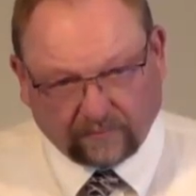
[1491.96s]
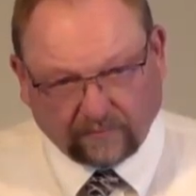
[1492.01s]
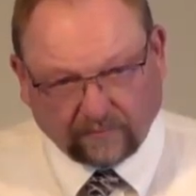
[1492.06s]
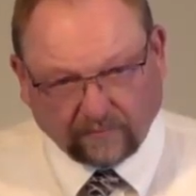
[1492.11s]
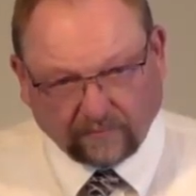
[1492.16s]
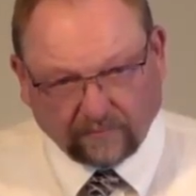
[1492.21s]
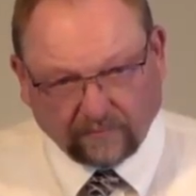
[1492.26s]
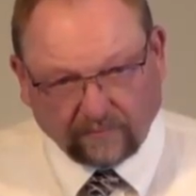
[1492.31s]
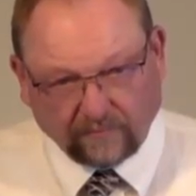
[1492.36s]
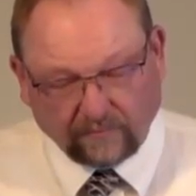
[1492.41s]

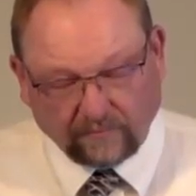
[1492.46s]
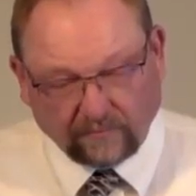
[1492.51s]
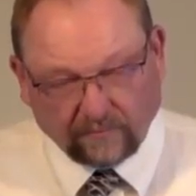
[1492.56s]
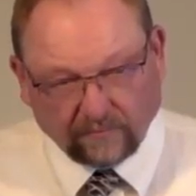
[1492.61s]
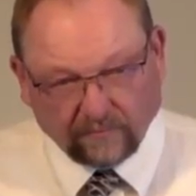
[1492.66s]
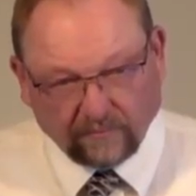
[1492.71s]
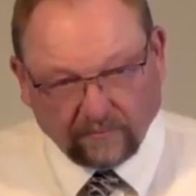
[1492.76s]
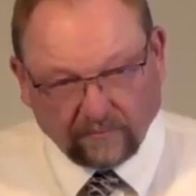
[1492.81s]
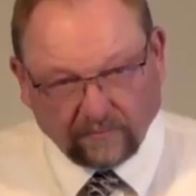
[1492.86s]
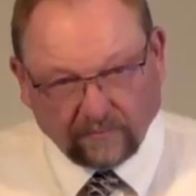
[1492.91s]

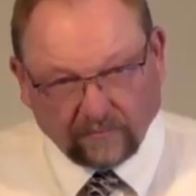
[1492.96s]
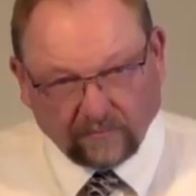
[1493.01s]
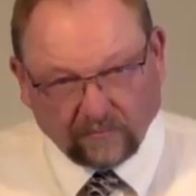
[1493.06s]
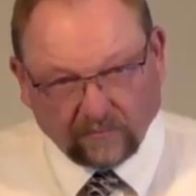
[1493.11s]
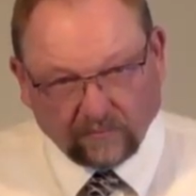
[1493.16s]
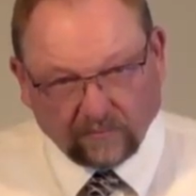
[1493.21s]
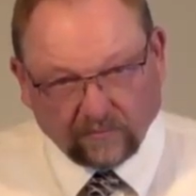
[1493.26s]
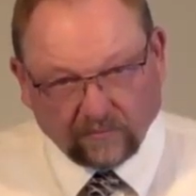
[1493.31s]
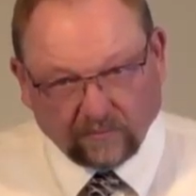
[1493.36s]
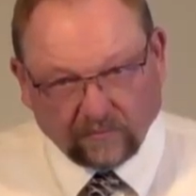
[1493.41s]

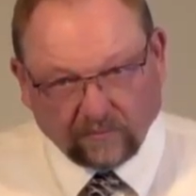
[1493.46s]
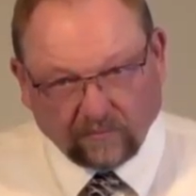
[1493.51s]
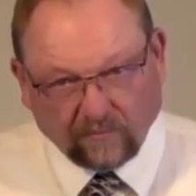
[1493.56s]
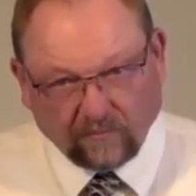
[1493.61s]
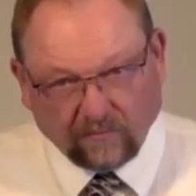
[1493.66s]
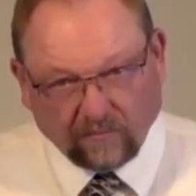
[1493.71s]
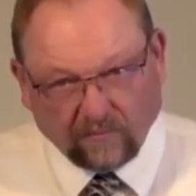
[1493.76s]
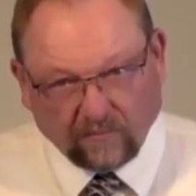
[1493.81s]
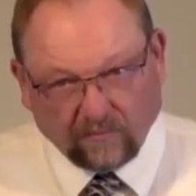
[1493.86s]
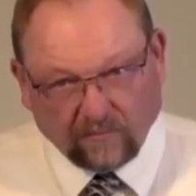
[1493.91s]

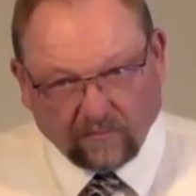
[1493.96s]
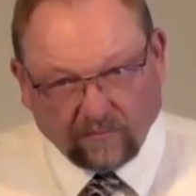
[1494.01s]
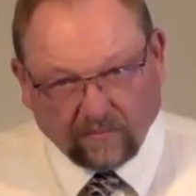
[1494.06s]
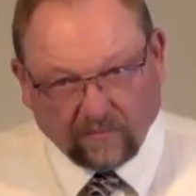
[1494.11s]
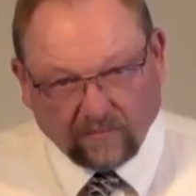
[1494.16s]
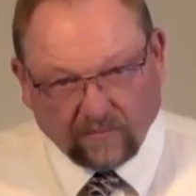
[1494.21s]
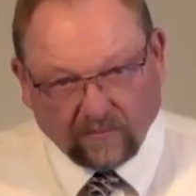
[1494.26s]
No one is speaking in this clip.